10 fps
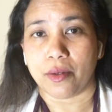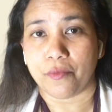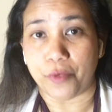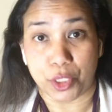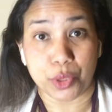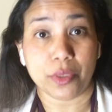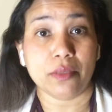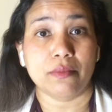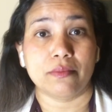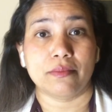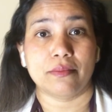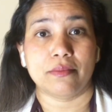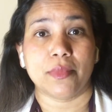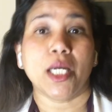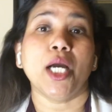Visual.
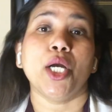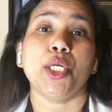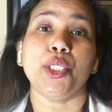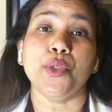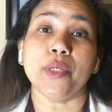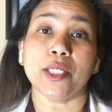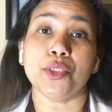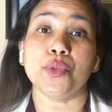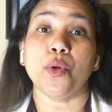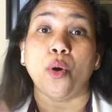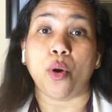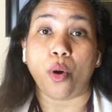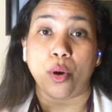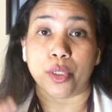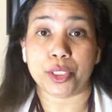You can do
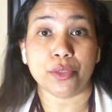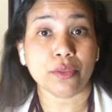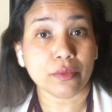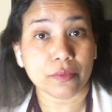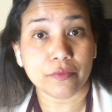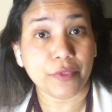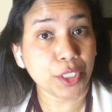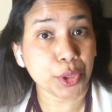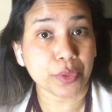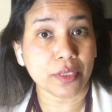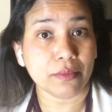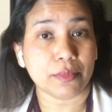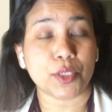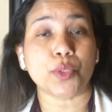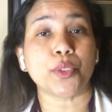audio visual,
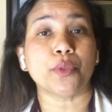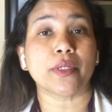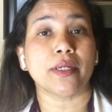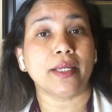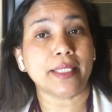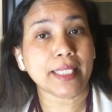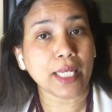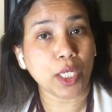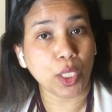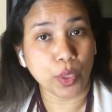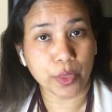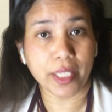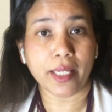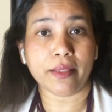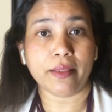so you're
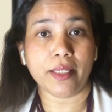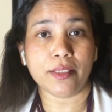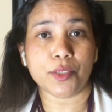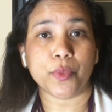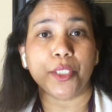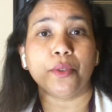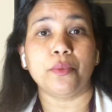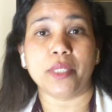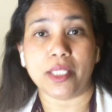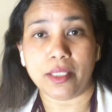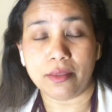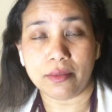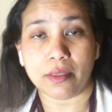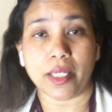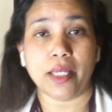looking at things when you're reading,
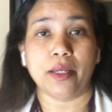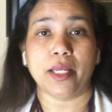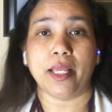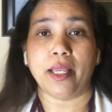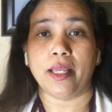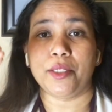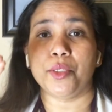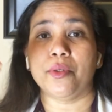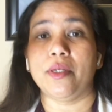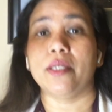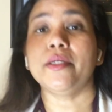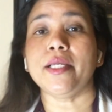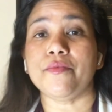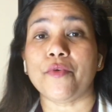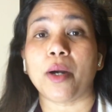and you're
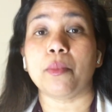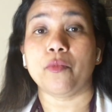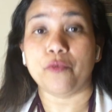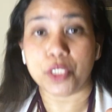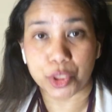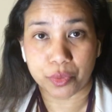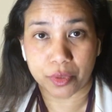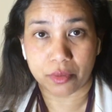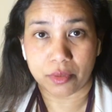learning from visual